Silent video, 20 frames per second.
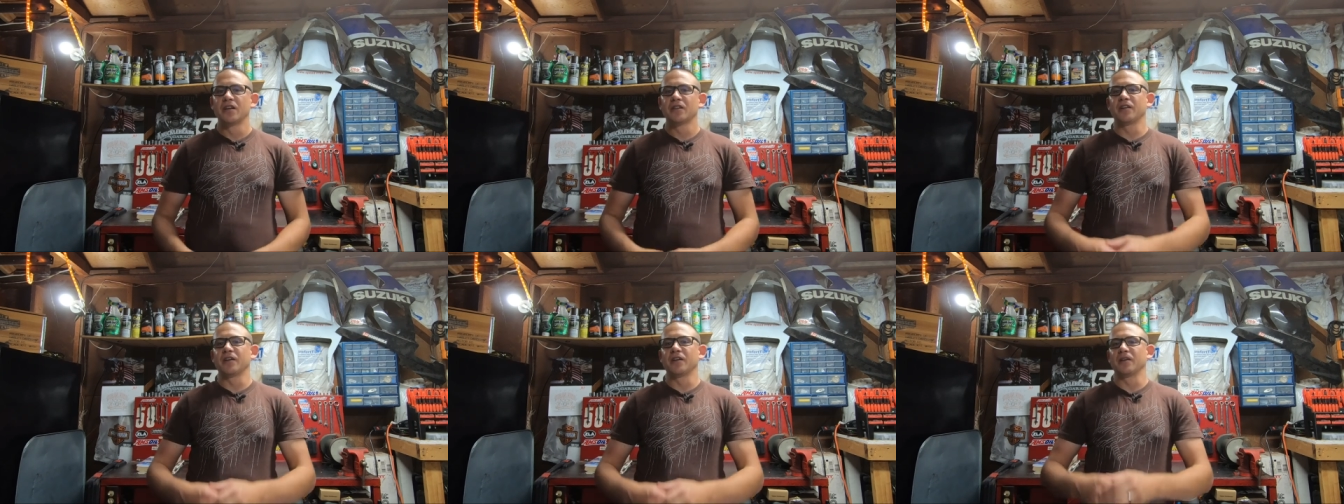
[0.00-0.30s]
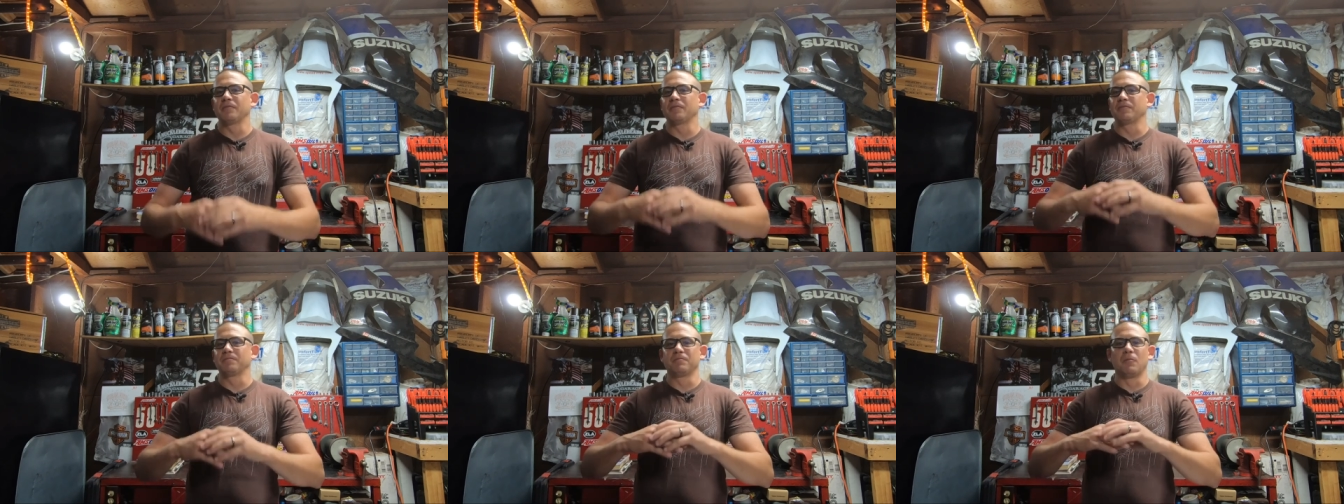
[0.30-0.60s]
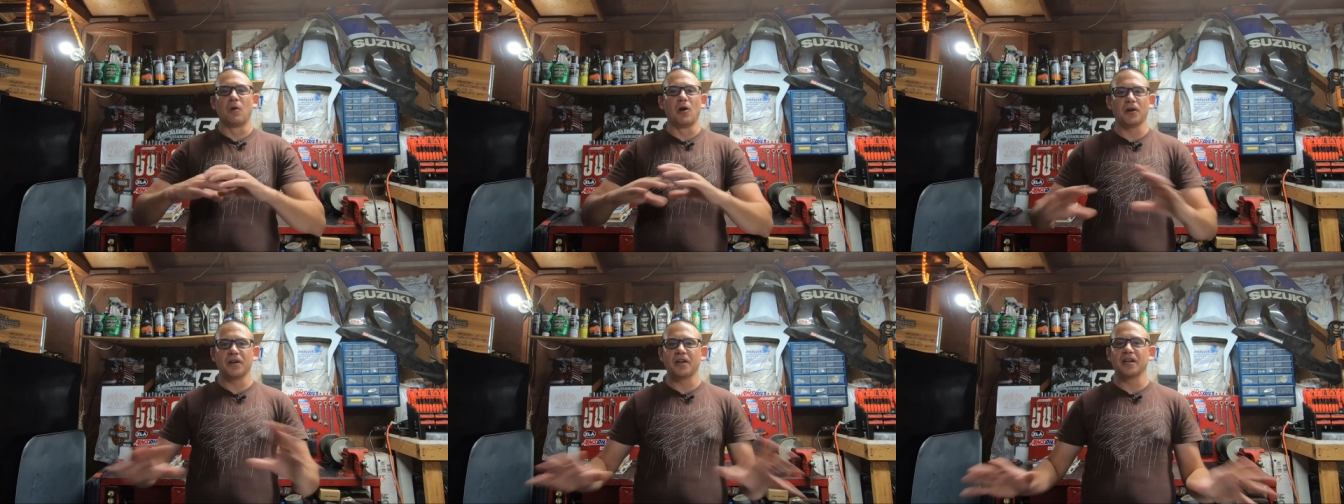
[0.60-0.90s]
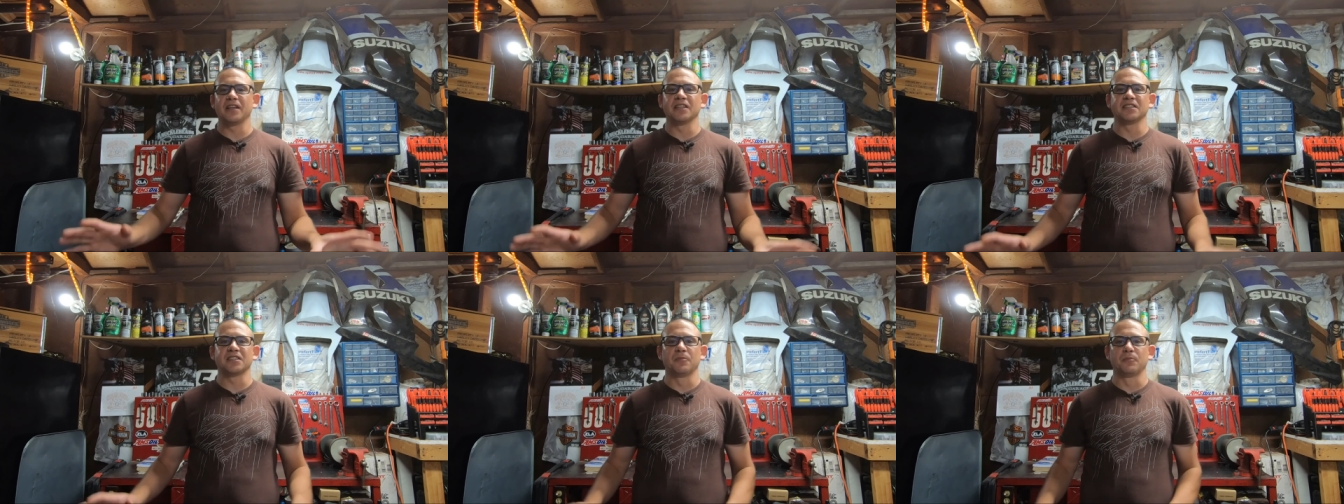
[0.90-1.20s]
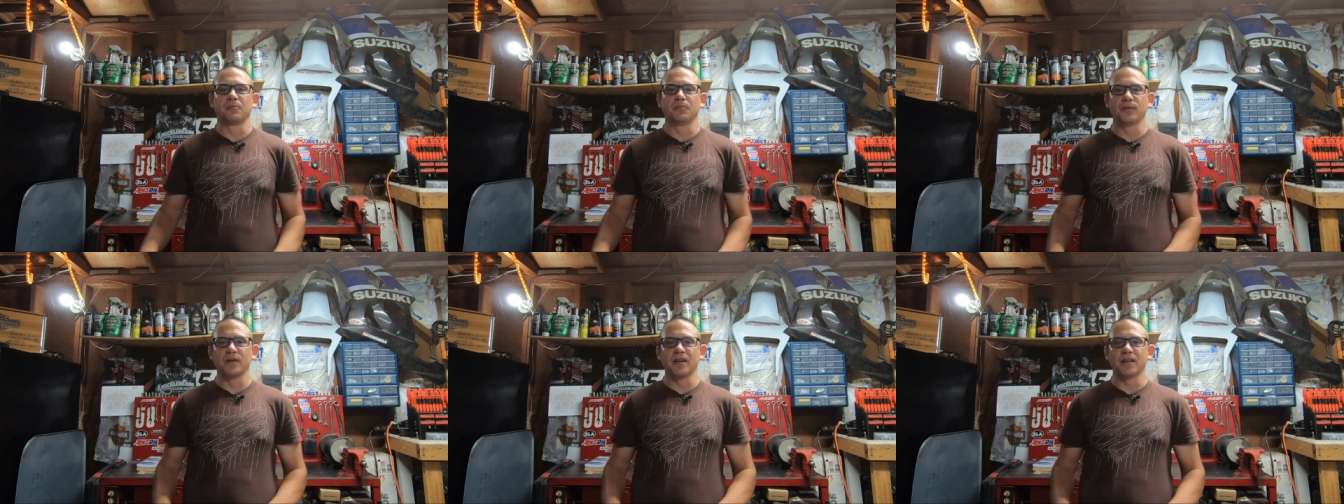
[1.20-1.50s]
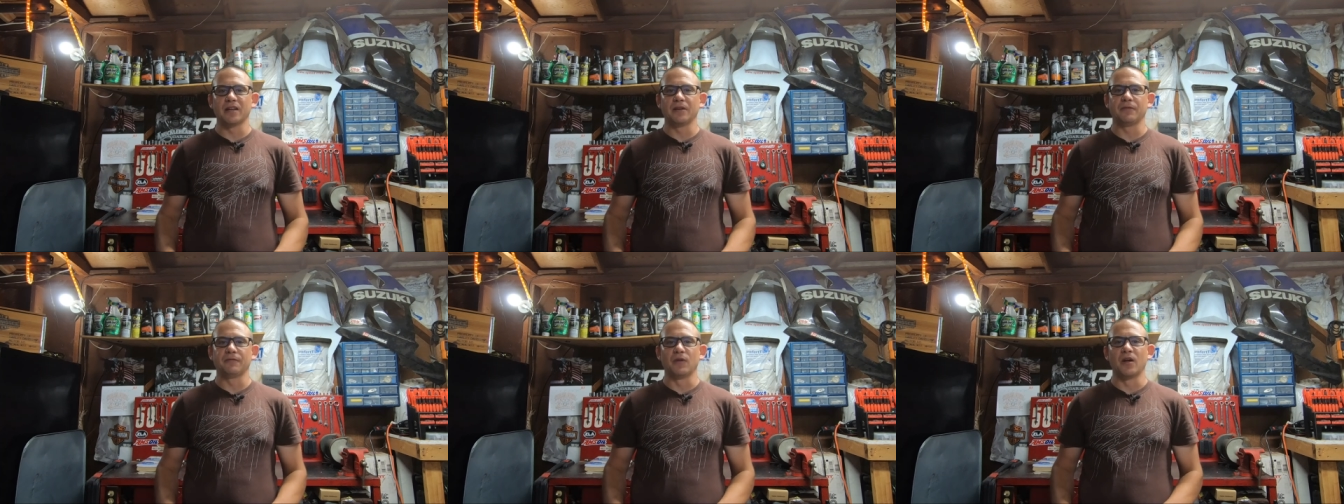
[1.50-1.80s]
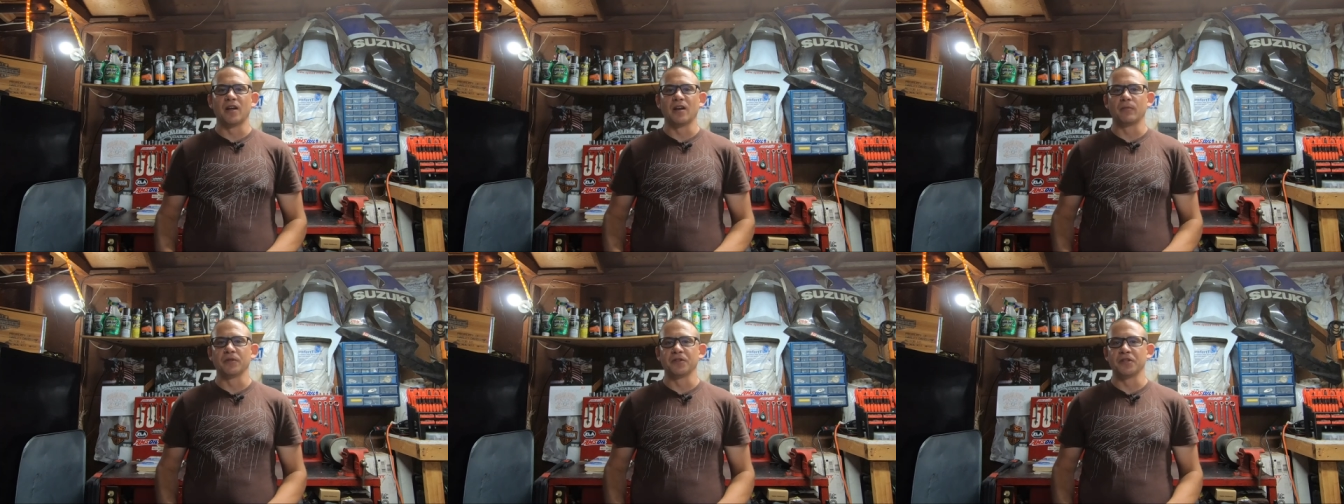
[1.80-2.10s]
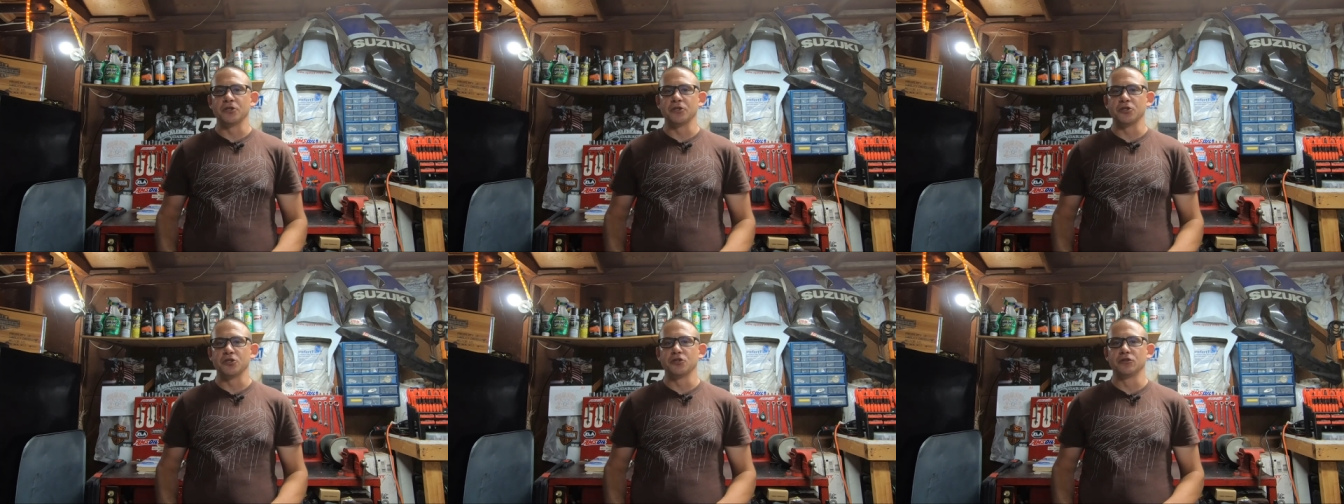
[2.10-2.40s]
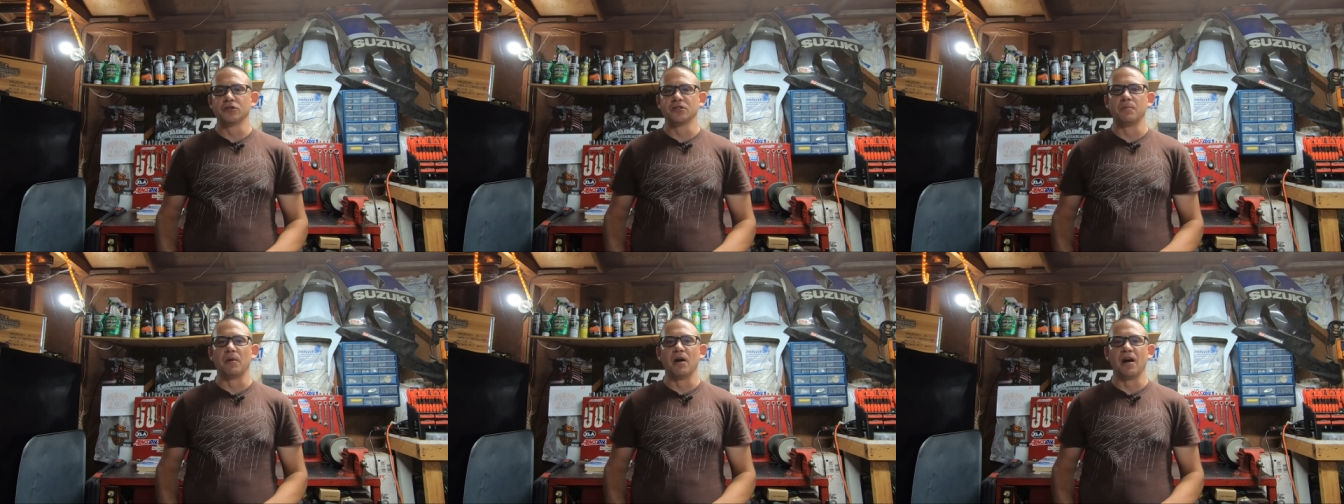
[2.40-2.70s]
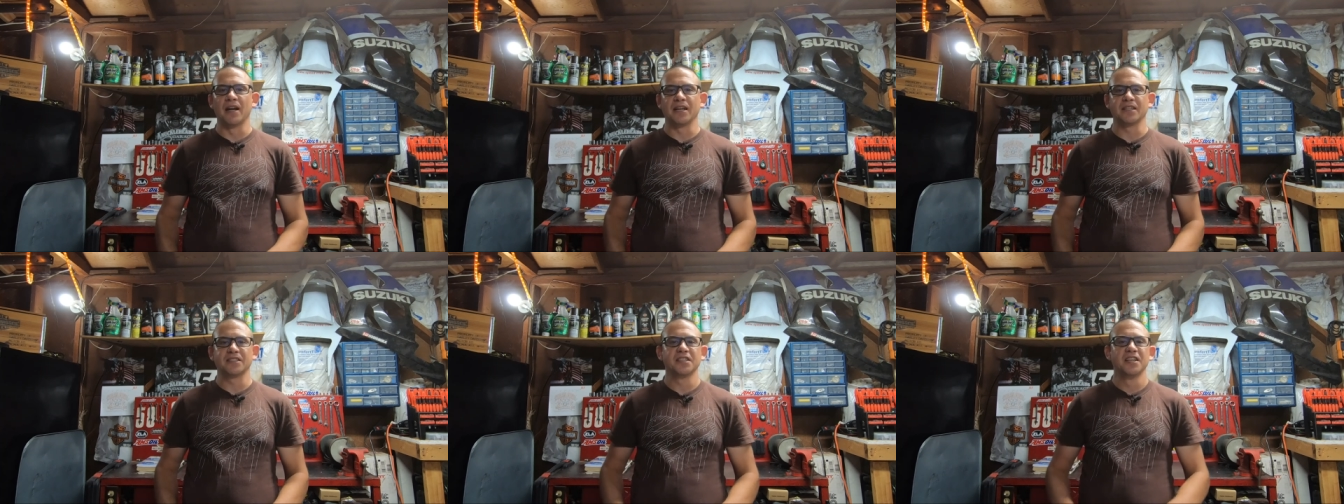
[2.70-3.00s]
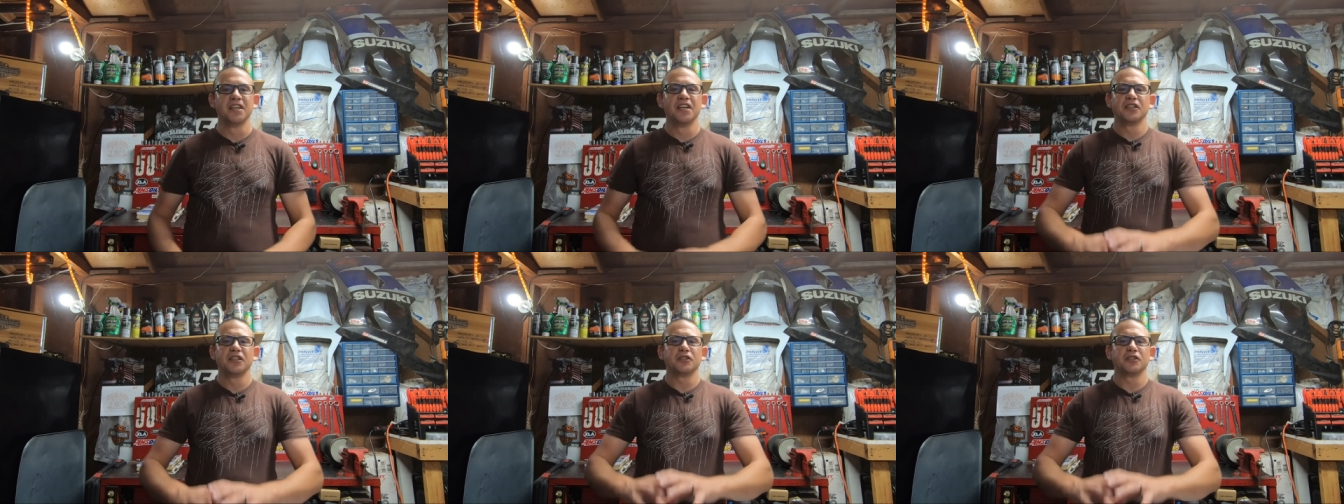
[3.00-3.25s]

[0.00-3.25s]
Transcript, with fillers: The market is completely flooded with these used bikes.